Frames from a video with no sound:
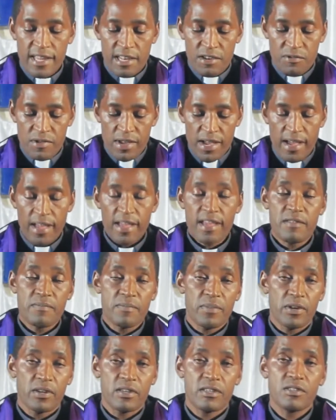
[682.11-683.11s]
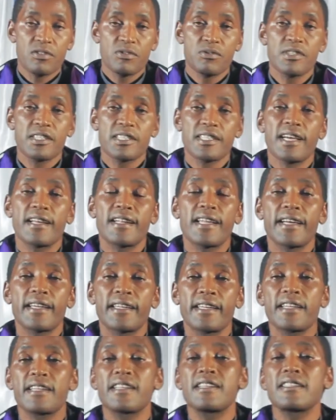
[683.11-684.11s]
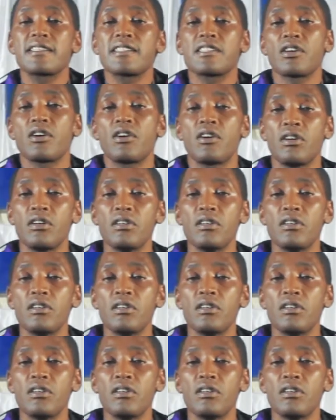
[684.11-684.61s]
and we are able to stand against